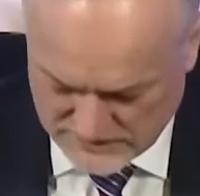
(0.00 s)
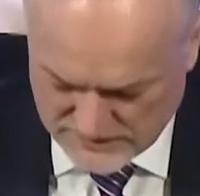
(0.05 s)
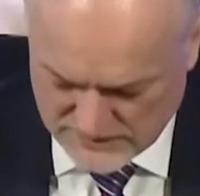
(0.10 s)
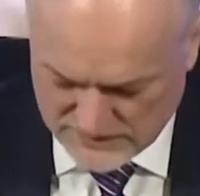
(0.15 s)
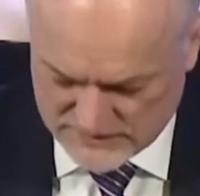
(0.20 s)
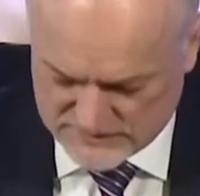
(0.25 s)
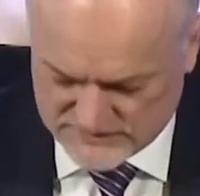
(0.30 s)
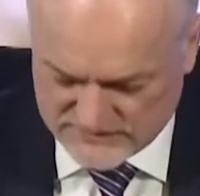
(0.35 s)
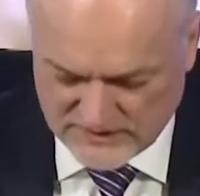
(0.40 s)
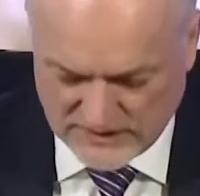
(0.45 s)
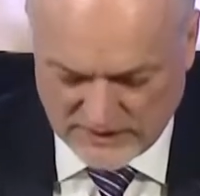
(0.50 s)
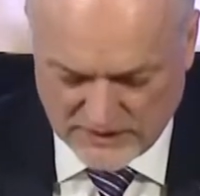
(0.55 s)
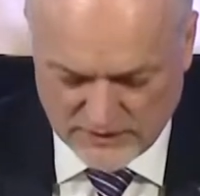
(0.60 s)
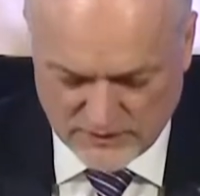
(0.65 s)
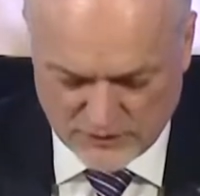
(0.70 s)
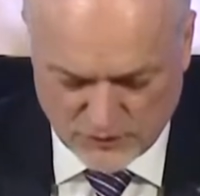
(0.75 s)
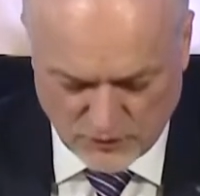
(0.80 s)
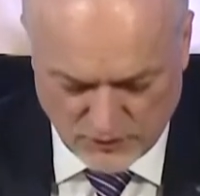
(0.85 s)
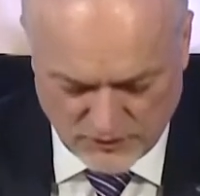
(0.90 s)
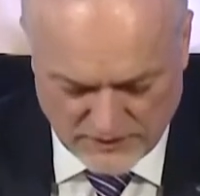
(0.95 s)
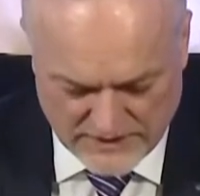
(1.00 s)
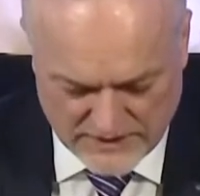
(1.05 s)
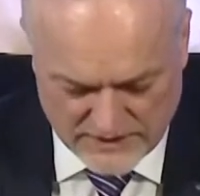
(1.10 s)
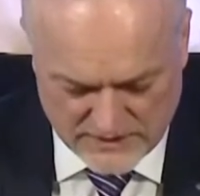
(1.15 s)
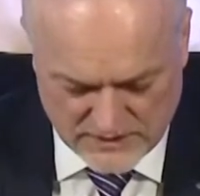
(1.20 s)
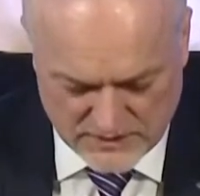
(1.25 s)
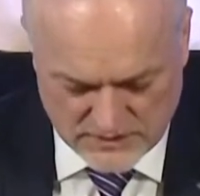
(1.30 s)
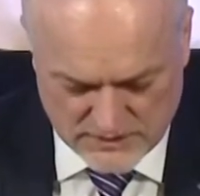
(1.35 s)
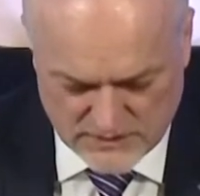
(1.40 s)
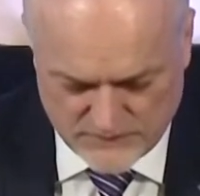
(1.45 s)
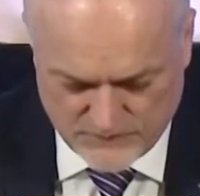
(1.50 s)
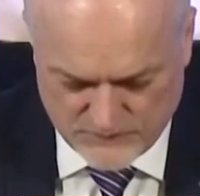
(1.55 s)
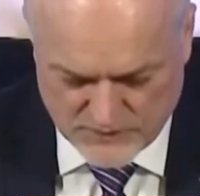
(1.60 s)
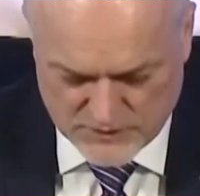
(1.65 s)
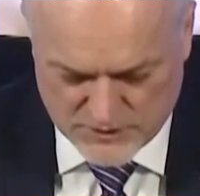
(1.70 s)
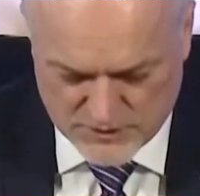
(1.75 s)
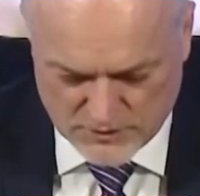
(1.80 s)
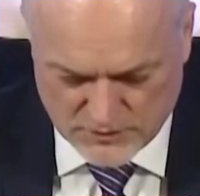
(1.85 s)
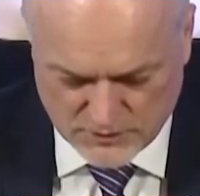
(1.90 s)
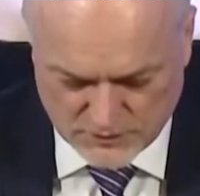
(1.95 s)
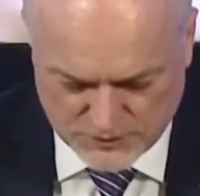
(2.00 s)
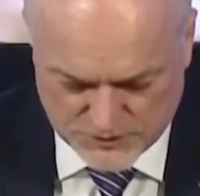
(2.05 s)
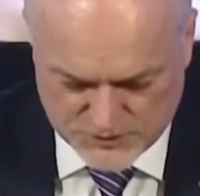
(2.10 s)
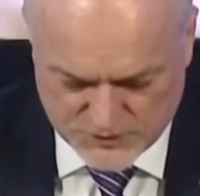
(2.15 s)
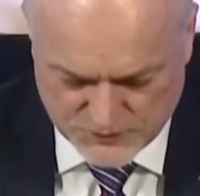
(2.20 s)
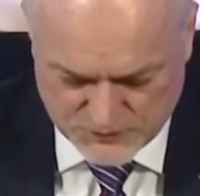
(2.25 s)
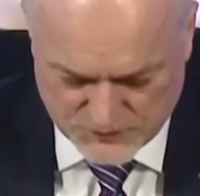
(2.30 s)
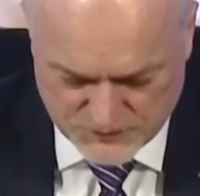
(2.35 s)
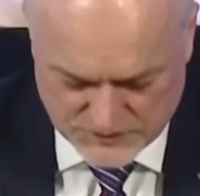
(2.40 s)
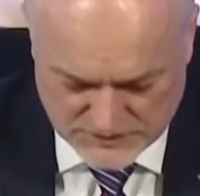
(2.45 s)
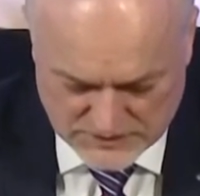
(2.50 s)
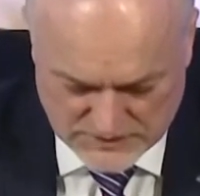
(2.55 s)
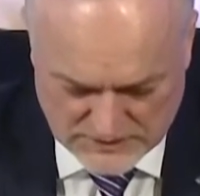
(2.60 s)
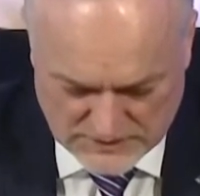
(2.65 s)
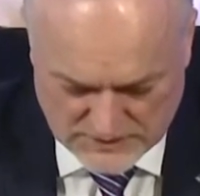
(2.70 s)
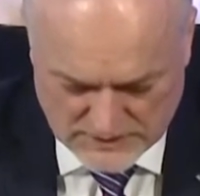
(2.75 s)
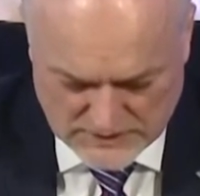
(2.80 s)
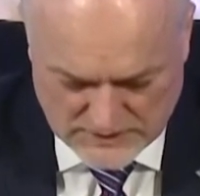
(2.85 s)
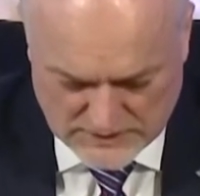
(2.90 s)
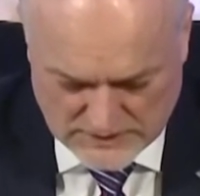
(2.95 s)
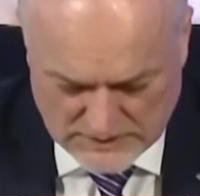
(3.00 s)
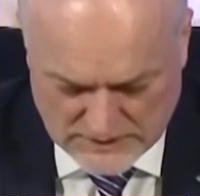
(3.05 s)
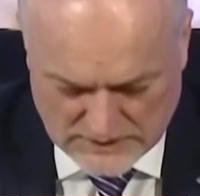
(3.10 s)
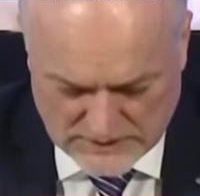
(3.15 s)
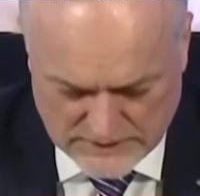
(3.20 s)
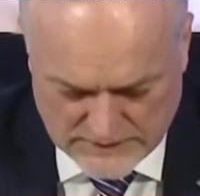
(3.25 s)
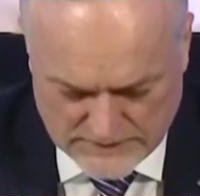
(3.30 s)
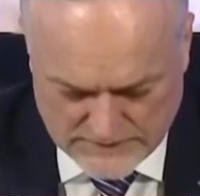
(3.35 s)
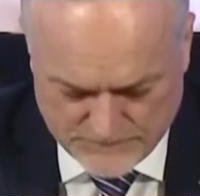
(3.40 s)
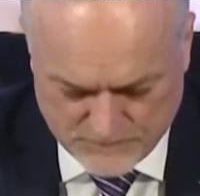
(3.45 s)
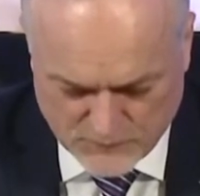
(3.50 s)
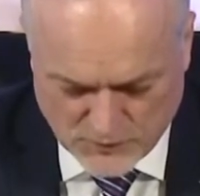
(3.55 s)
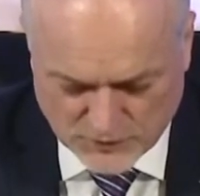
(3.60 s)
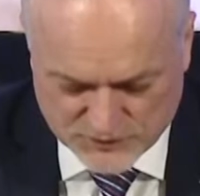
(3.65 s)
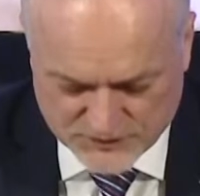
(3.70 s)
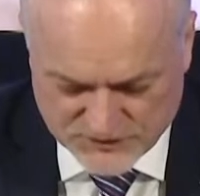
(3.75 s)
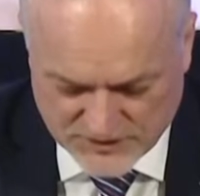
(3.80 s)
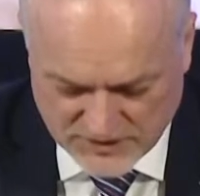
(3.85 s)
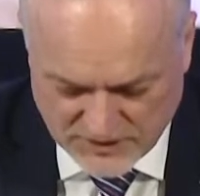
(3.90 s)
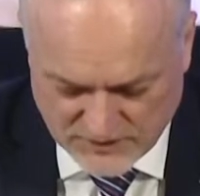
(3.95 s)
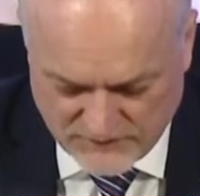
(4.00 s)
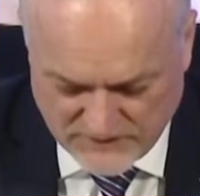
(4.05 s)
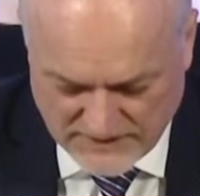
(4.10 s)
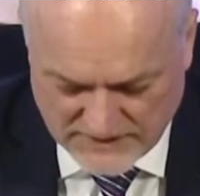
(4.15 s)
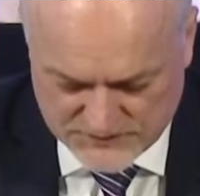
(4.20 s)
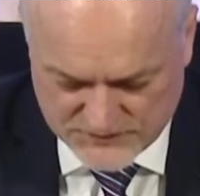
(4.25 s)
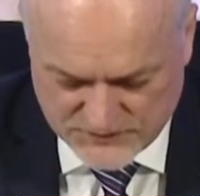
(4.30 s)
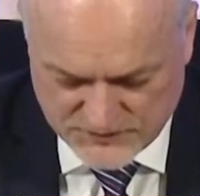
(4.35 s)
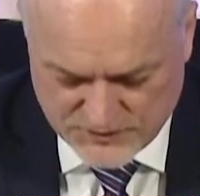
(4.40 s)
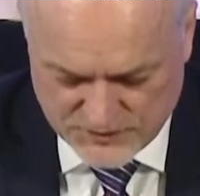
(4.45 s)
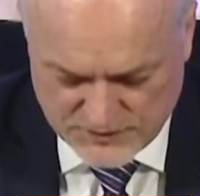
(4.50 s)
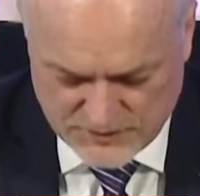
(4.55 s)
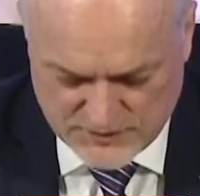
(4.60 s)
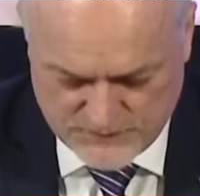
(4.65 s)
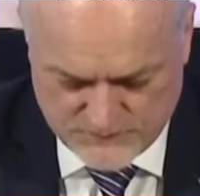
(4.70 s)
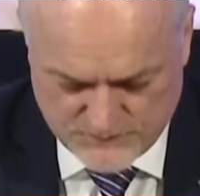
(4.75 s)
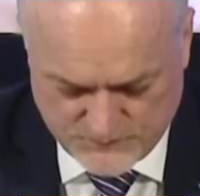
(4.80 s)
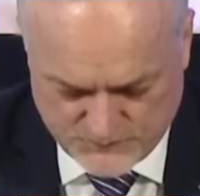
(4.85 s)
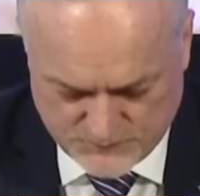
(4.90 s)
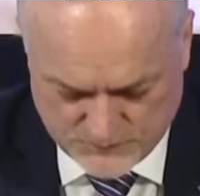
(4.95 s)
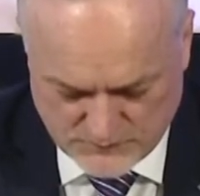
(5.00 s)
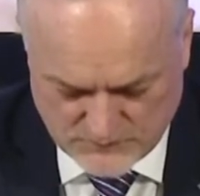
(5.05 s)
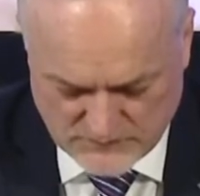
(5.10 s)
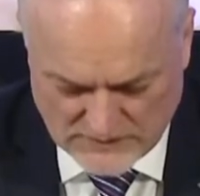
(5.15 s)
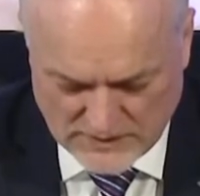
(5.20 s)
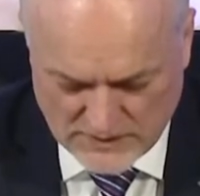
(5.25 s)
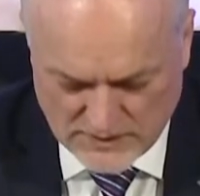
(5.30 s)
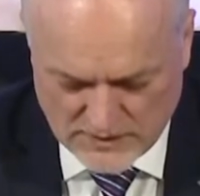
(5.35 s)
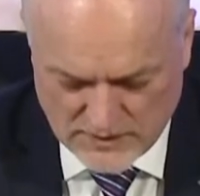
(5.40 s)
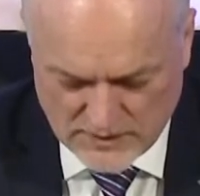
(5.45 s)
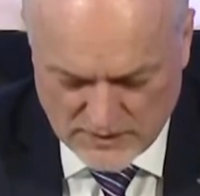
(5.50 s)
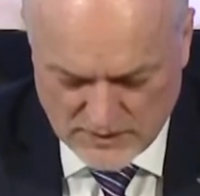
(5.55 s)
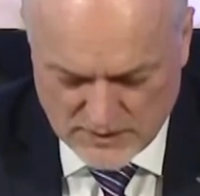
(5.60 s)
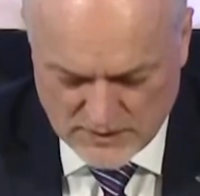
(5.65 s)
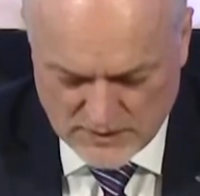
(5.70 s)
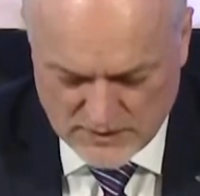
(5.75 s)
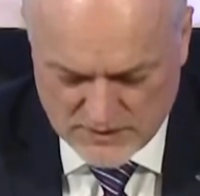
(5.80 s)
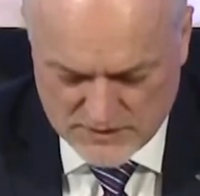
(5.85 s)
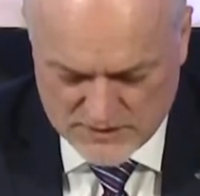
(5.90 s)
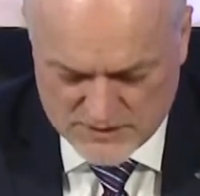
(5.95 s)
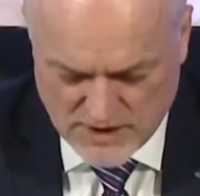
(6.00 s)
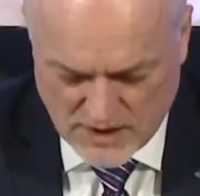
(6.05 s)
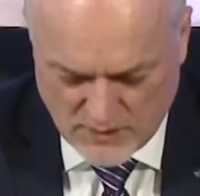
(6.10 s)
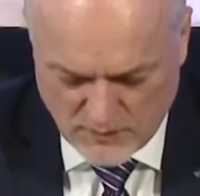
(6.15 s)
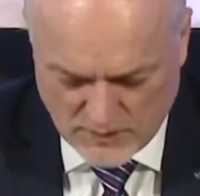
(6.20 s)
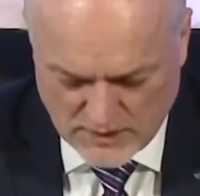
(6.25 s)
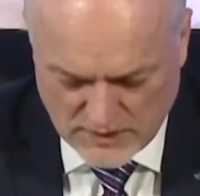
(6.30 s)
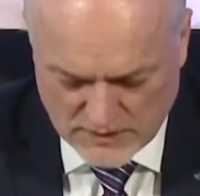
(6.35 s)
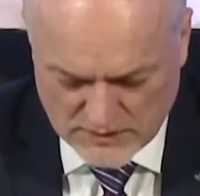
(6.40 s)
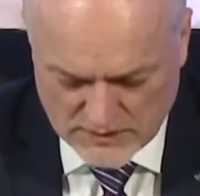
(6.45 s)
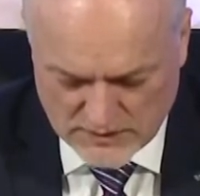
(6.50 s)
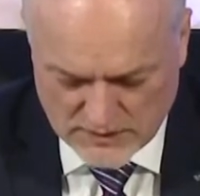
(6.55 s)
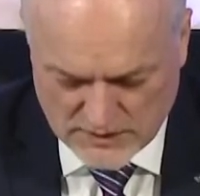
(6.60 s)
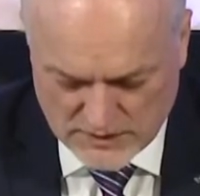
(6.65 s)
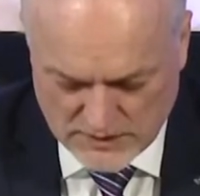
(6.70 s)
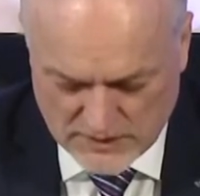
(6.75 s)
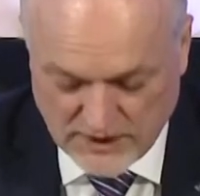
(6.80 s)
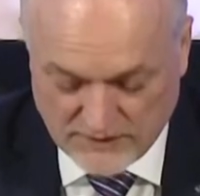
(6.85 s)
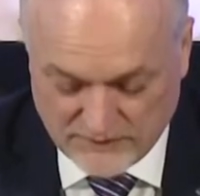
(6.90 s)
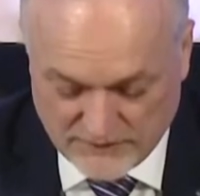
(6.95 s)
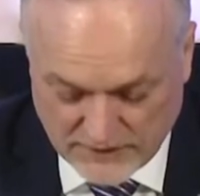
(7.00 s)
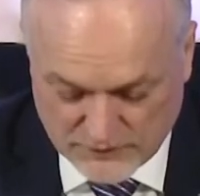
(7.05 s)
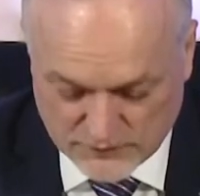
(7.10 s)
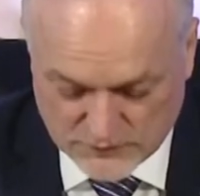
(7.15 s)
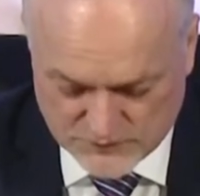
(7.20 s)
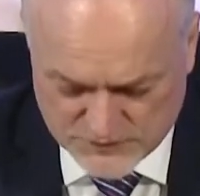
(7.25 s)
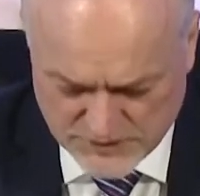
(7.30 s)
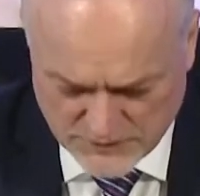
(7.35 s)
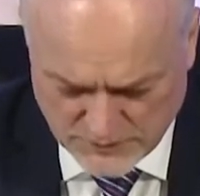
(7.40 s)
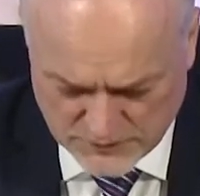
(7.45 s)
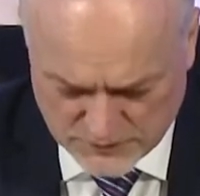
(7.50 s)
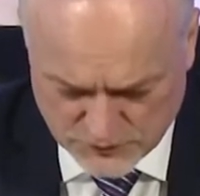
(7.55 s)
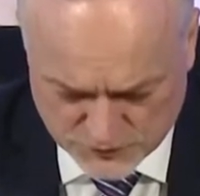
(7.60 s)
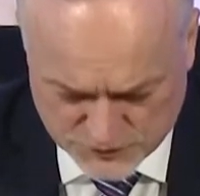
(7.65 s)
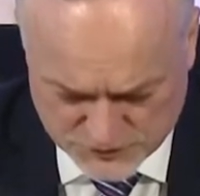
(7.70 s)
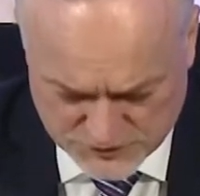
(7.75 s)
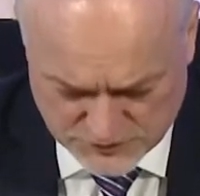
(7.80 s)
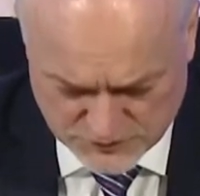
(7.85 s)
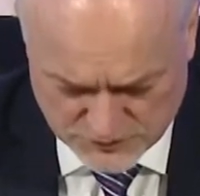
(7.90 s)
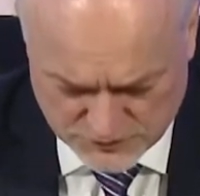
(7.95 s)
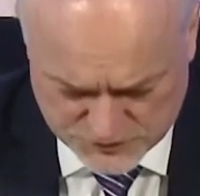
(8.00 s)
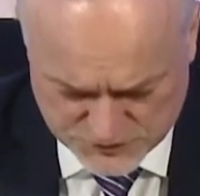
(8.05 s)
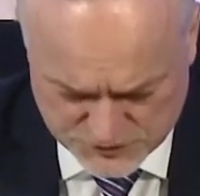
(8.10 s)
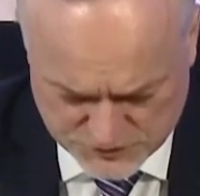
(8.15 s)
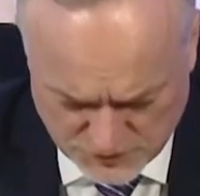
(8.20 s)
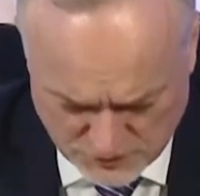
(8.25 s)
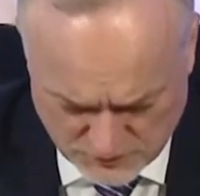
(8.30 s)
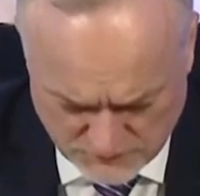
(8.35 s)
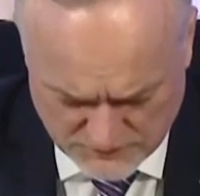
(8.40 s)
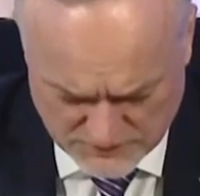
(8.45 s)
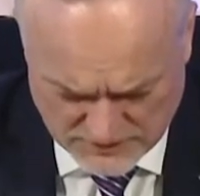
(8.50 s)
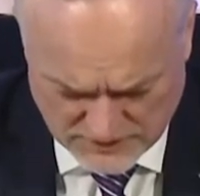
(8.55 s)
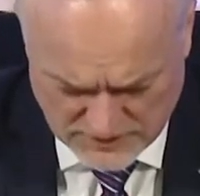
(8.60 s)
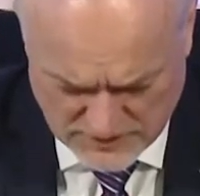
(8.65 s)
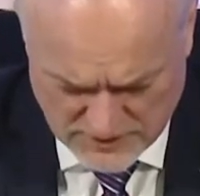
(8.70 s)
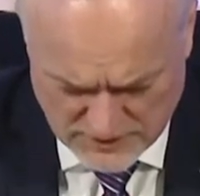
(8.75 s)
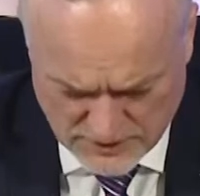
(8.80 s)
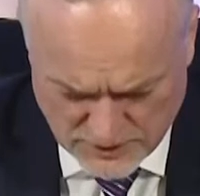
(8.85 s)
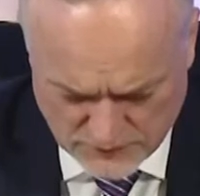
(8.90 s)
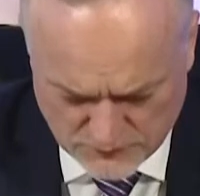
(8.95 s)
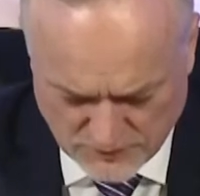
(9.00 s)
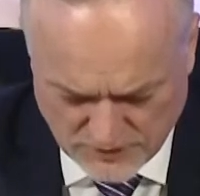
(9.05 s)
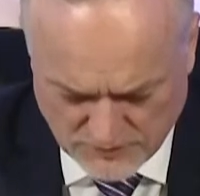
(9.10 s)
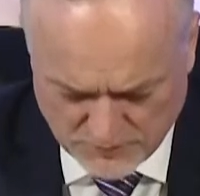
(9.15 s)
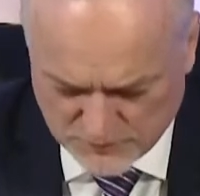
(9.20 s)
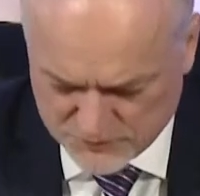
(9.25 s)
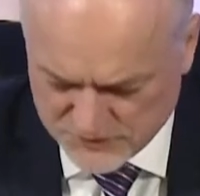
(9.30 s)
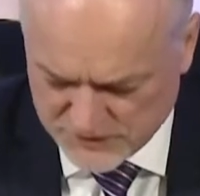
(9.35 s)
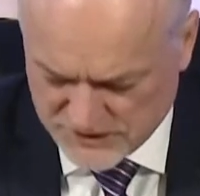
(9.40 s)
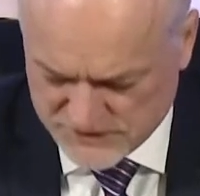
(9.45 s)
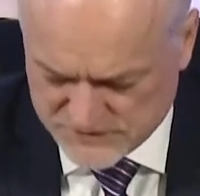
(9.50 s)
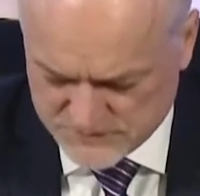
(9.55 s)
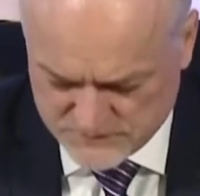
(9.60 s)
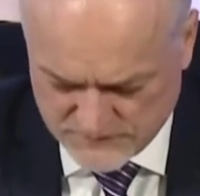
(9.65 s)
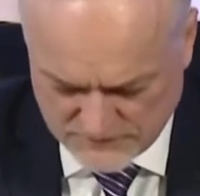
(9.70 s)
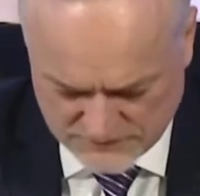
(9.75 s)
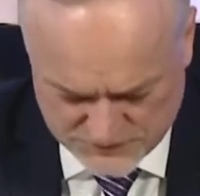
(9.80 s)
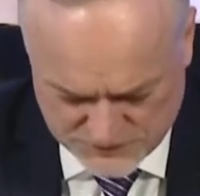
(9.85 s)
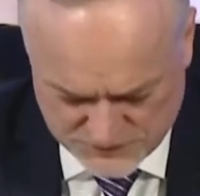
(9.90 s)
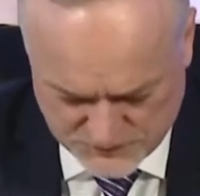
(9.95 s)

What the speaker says: to discuss this at greater detail, especially if we look at the subsequent slide, what the consequences and the effects of our savings efforts,